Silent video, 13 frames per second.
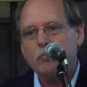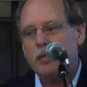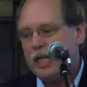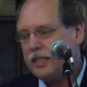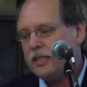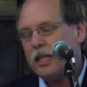
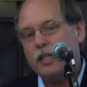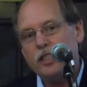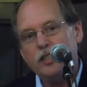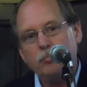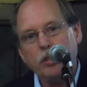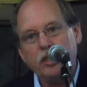based on
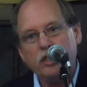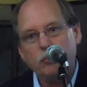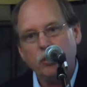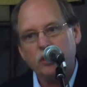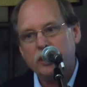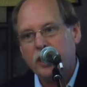these
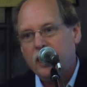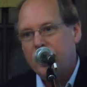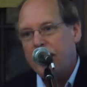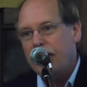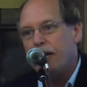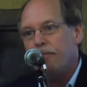principles
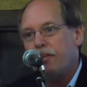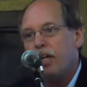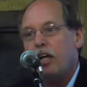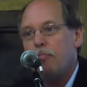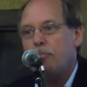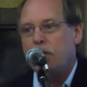have
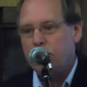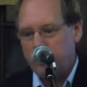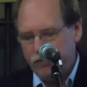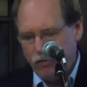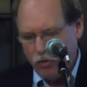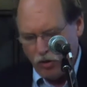not been
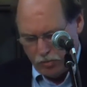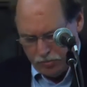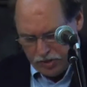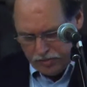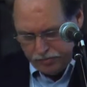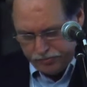reformed.